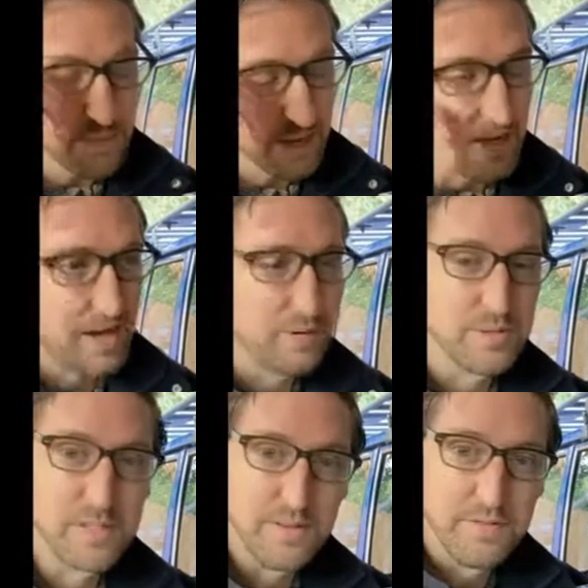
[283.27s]

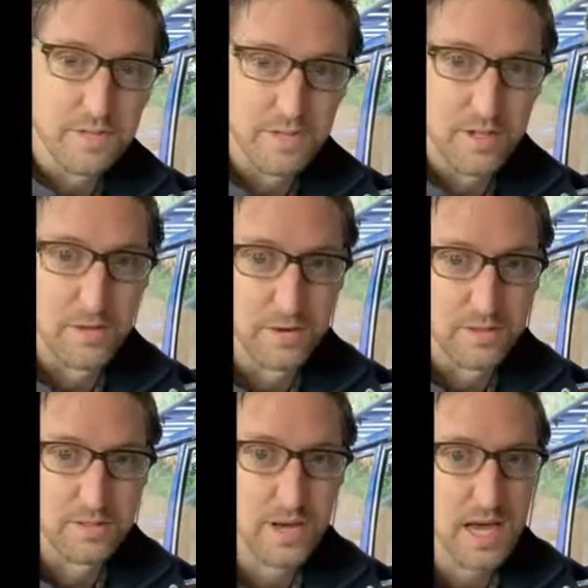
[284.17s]
was definitely slower.
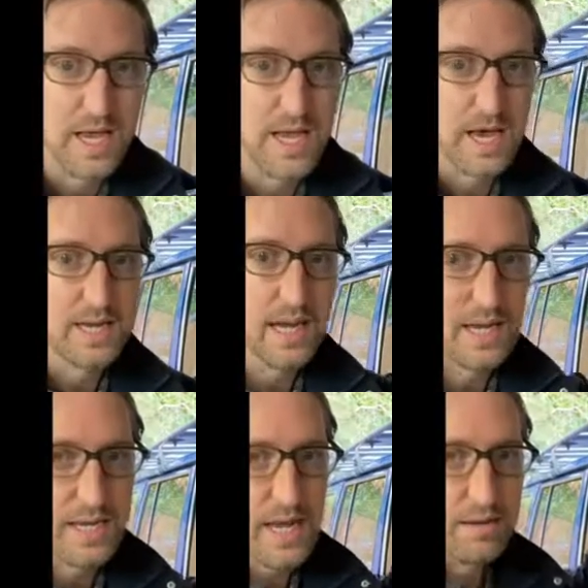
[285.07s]
So I
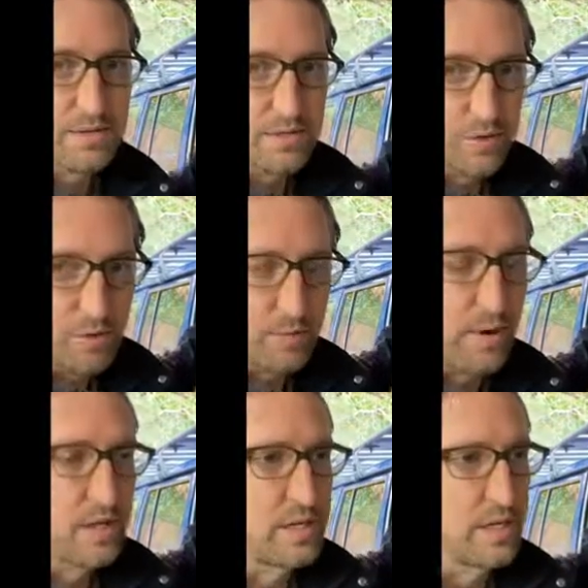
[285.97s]
tackled this whole
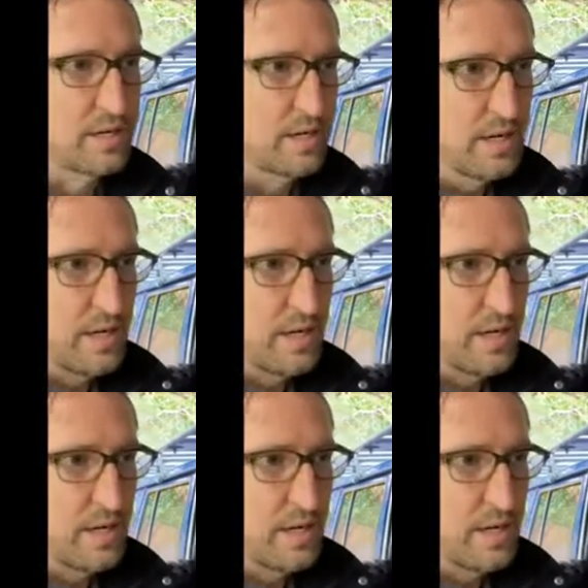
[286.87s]
project